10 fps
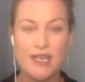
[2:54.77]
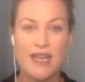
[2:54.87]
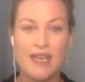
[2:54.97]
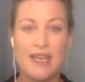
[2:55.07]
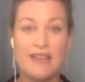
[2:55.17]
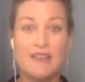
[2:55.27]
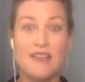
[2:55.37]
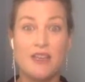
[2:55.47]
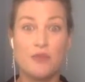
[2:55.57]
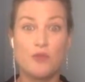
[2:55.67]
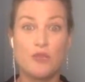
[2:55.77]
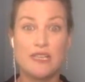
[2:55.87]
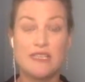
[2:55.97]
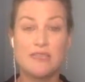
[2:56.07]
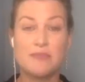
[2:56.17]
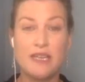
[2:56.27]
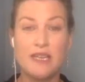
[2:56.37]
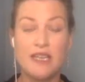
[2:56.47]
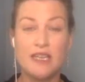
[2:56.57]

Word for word: and, and, then the other one is speaking.